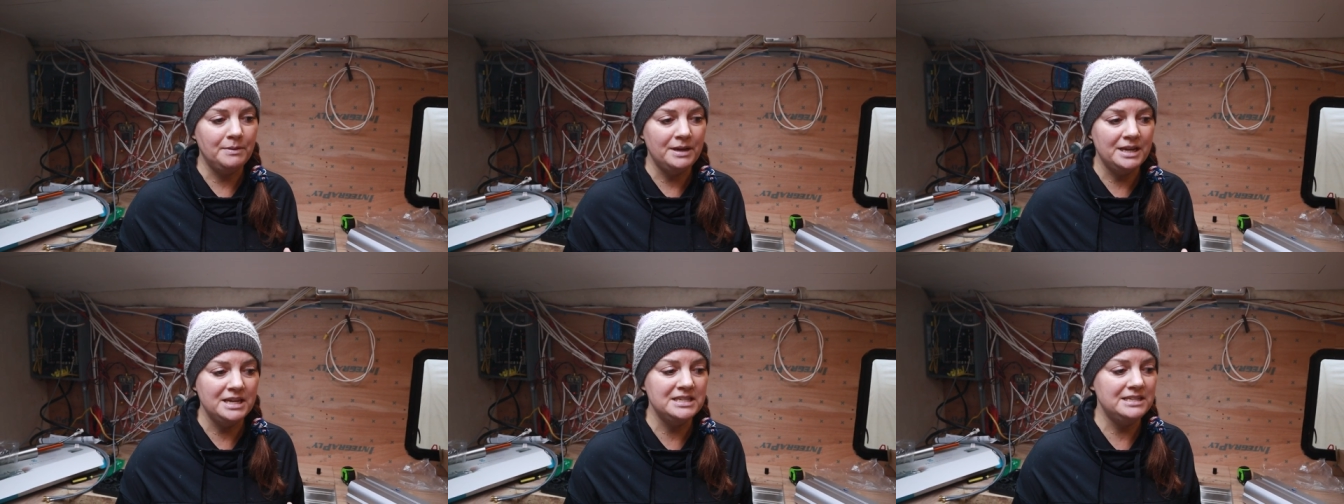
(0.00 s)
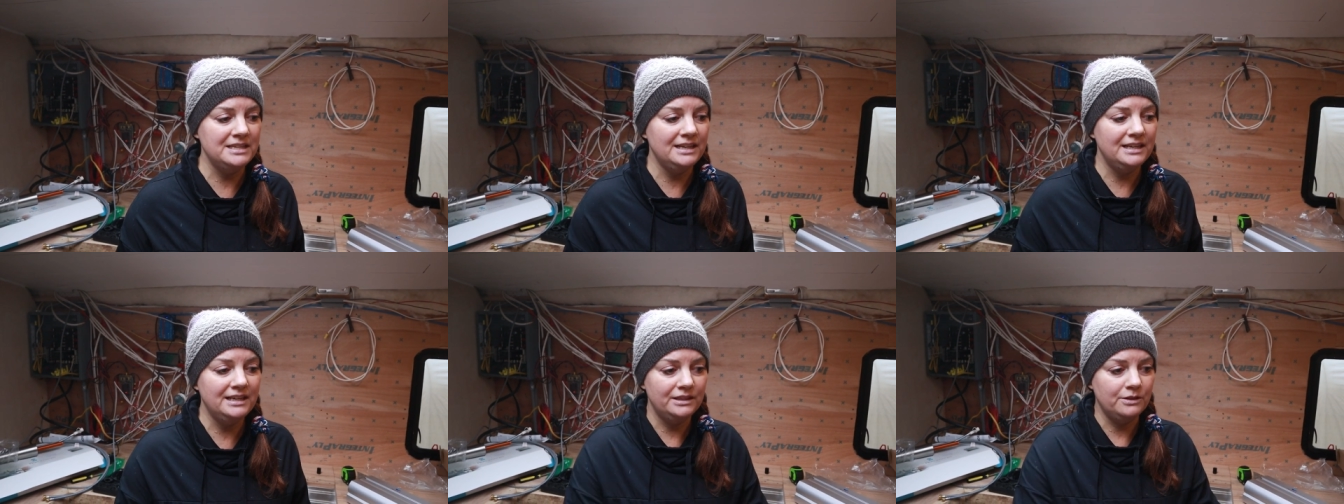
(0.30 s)

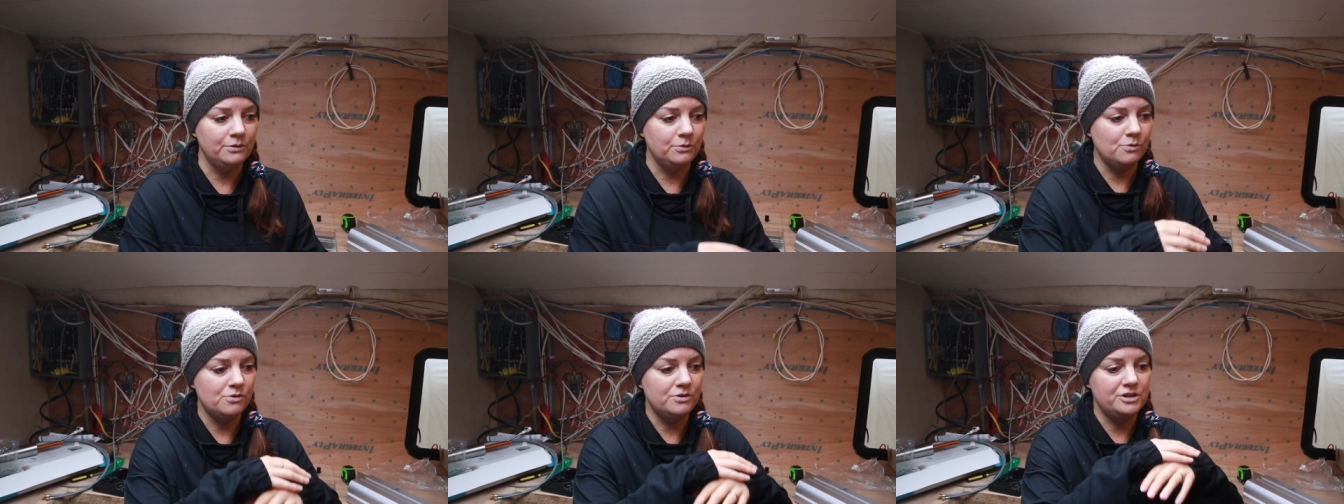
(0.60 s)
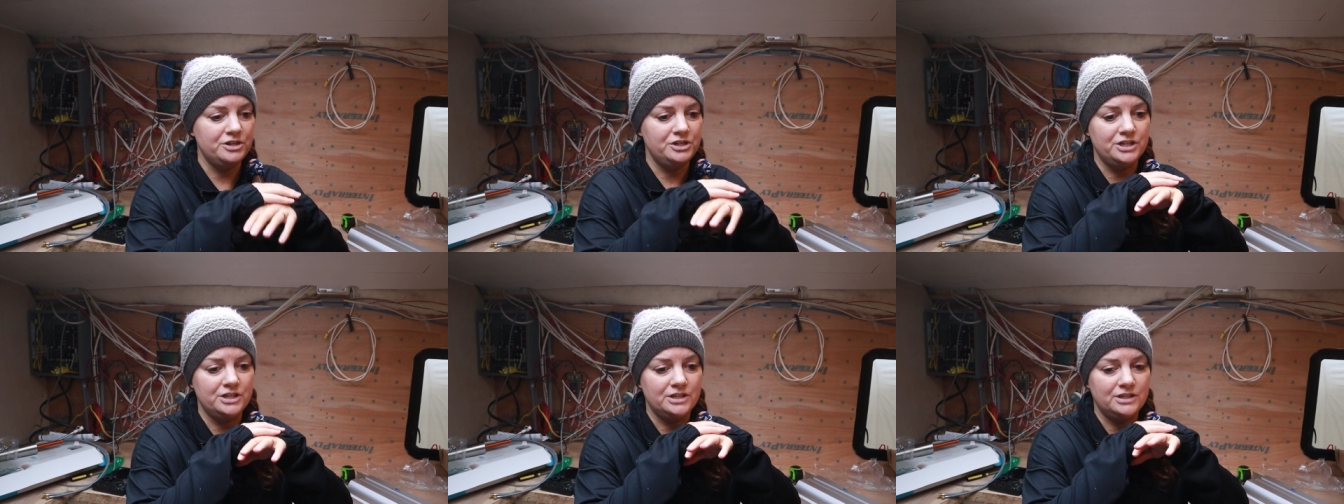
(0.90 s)
basically the
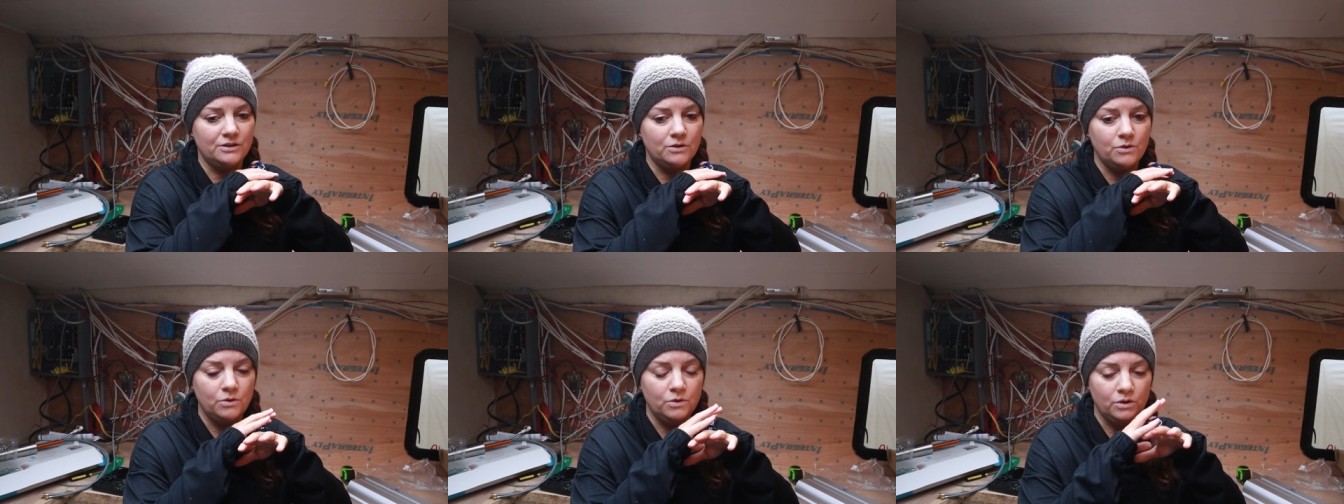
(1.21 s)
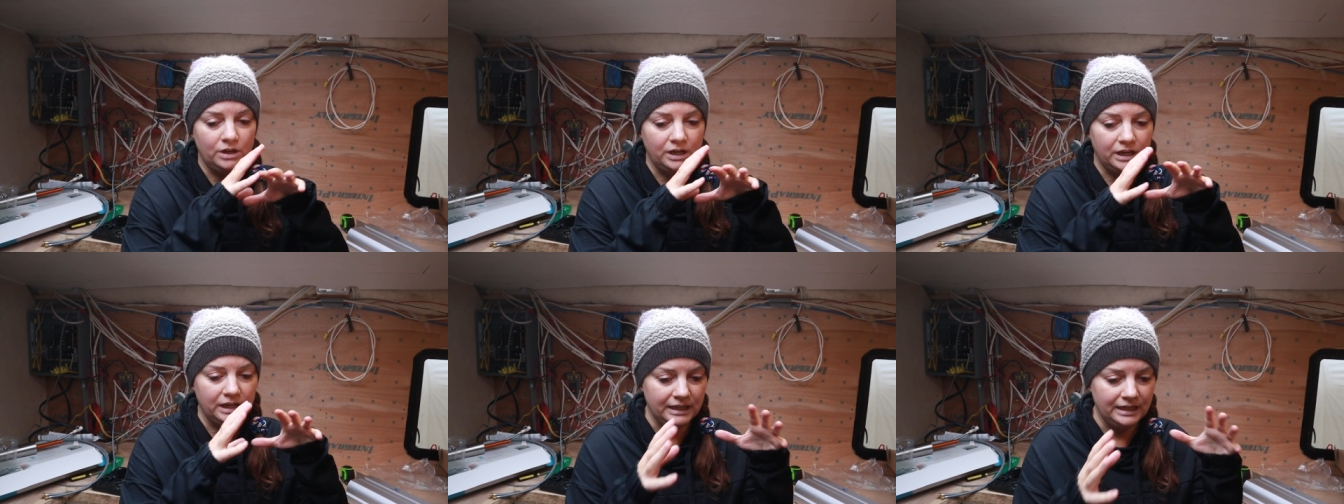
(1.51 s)
water just
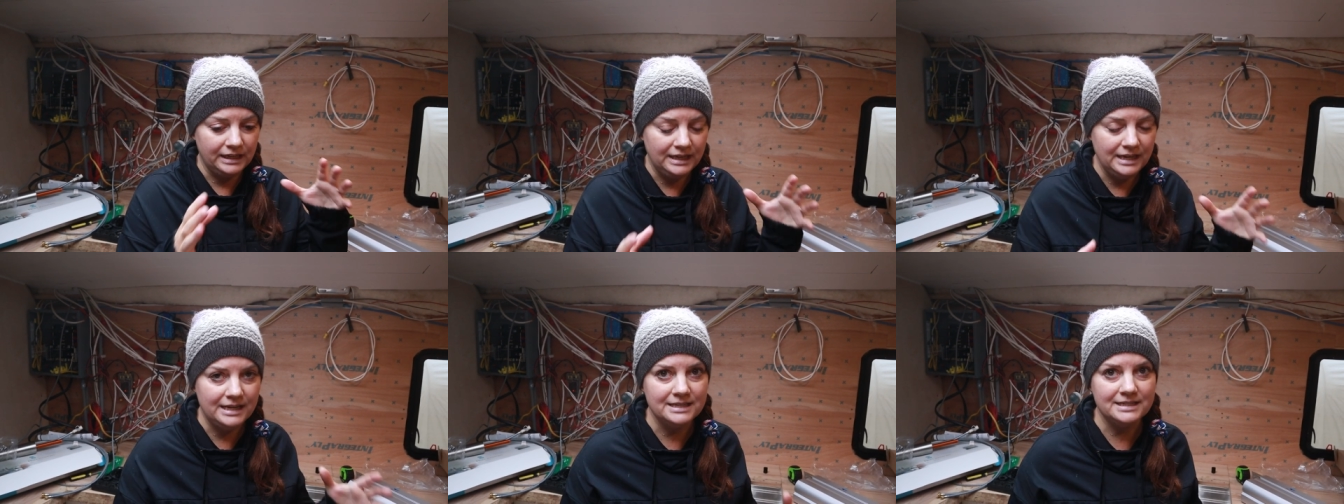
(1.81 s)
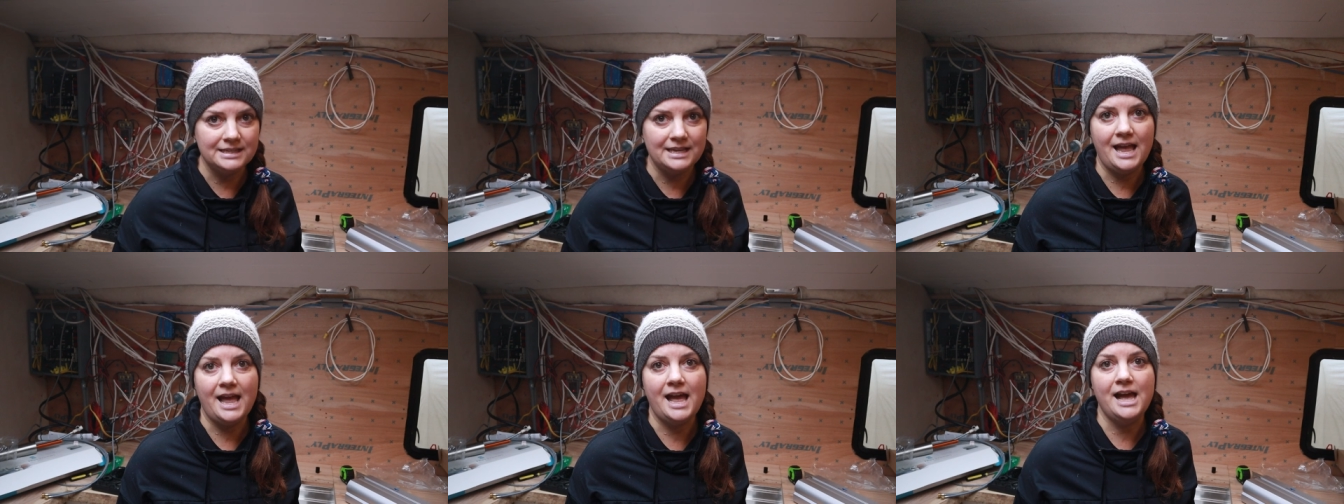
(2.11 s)
all
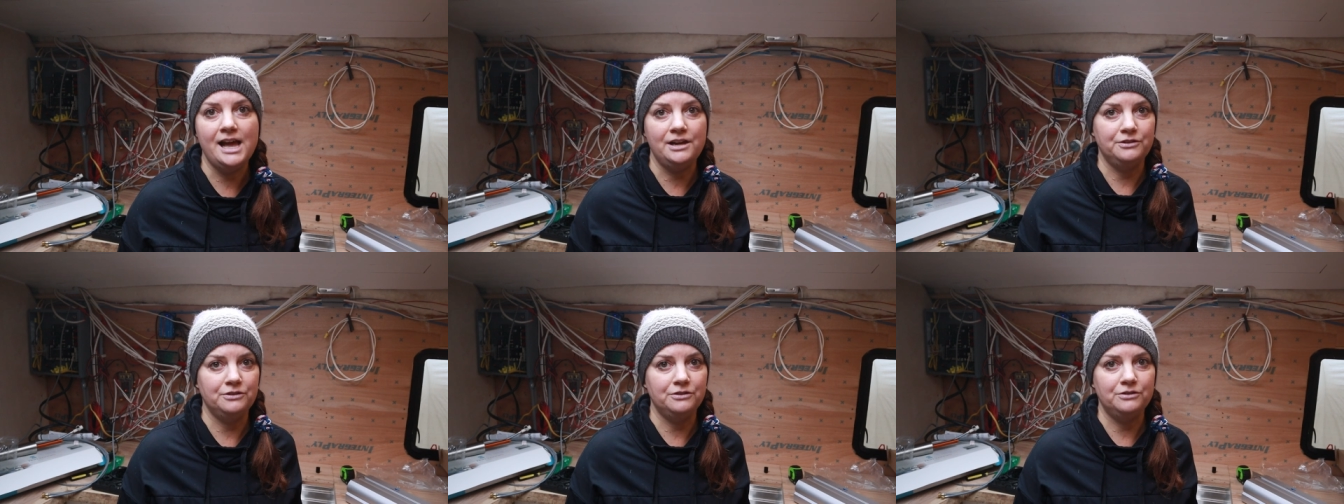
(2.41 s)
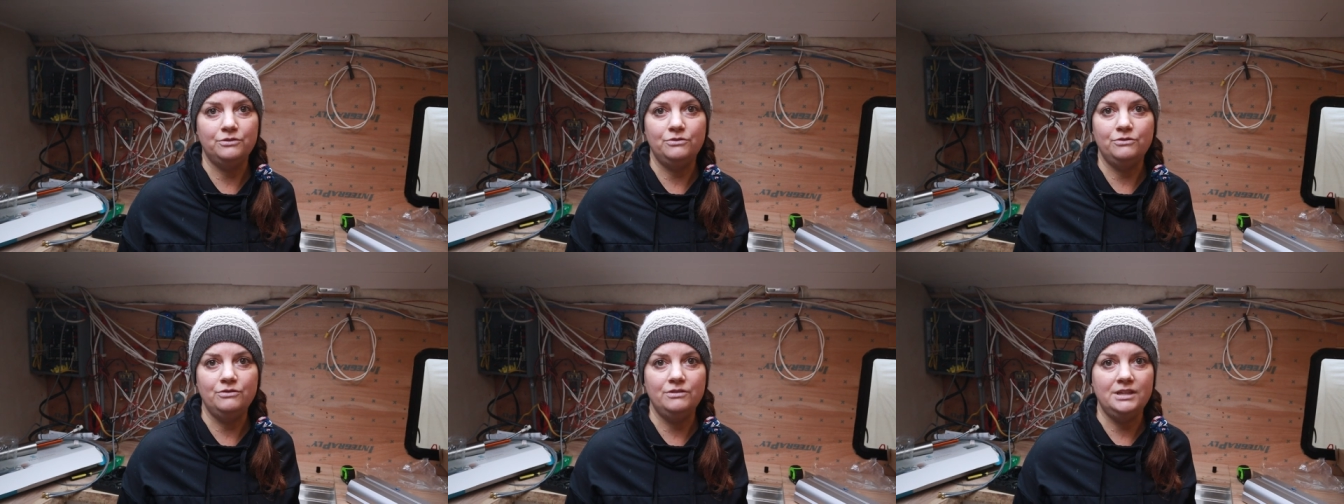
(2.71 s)
leaks out
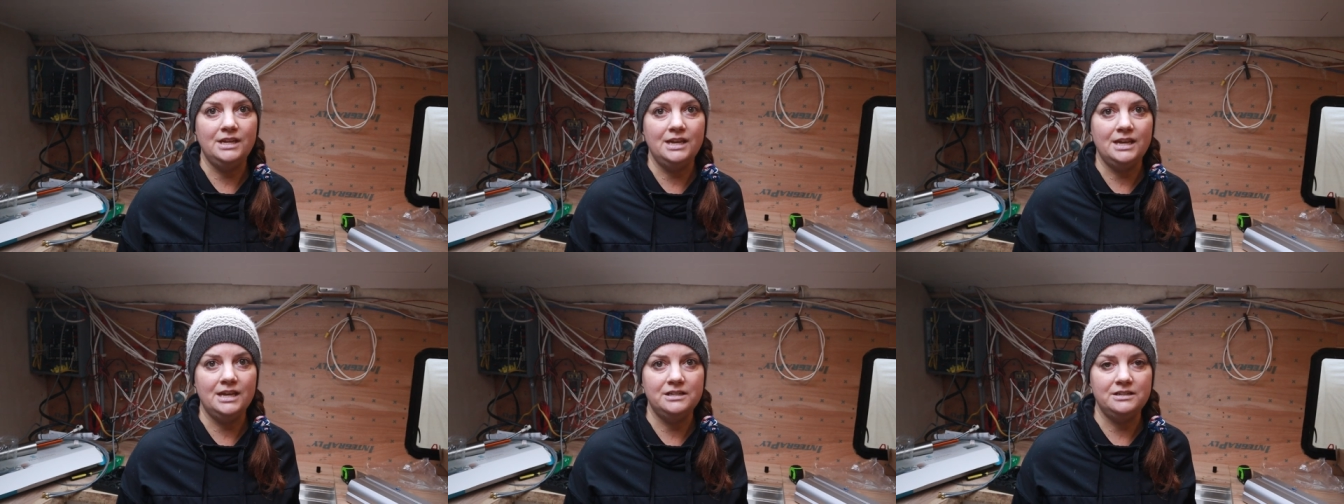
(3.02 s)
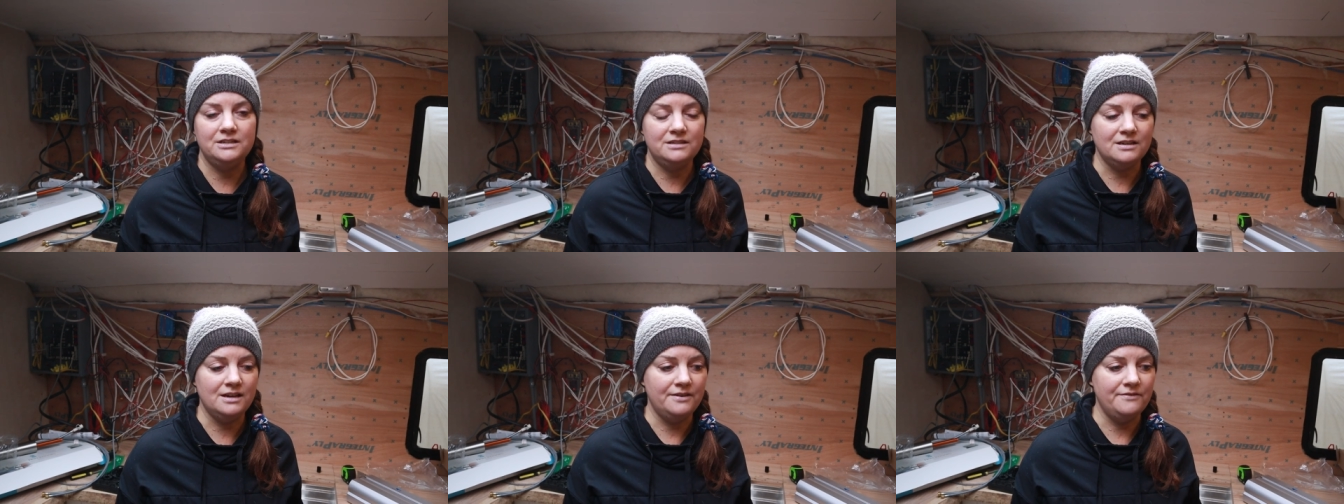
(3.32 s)
through the
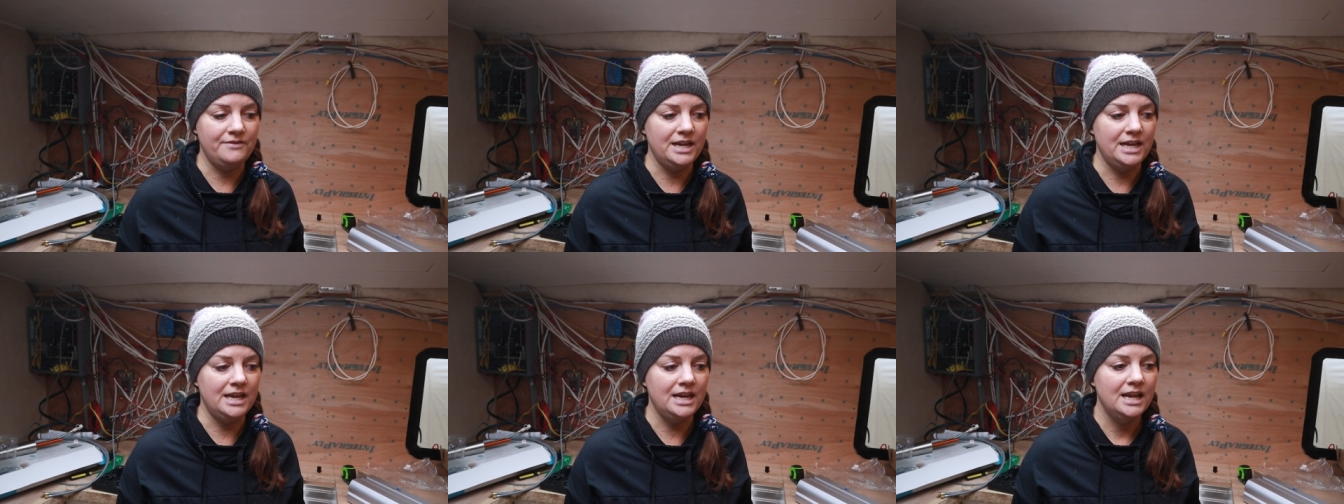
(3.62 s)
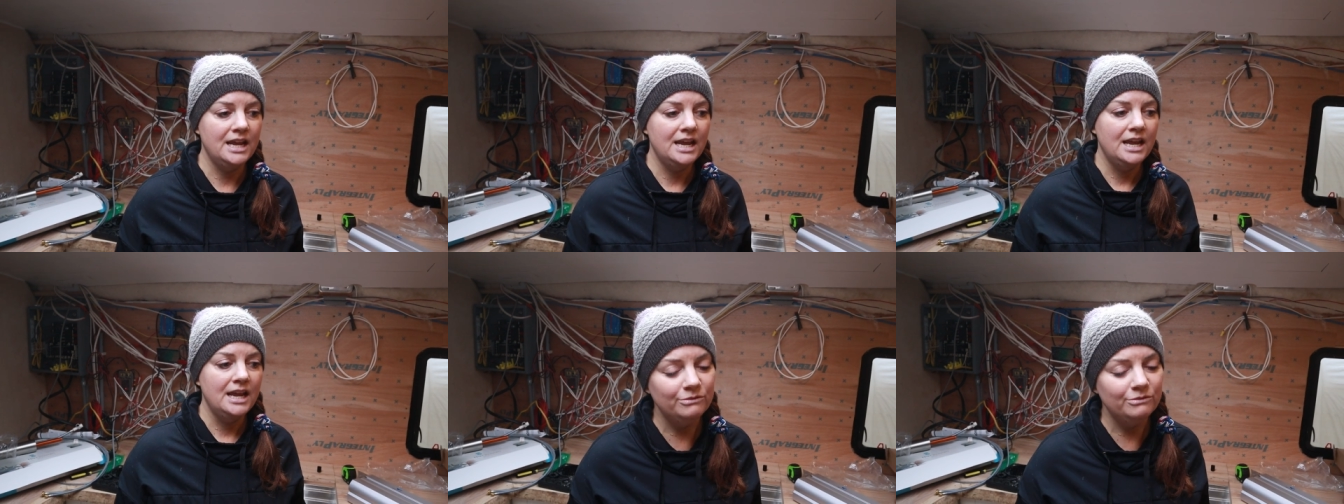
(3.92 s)
edges of it.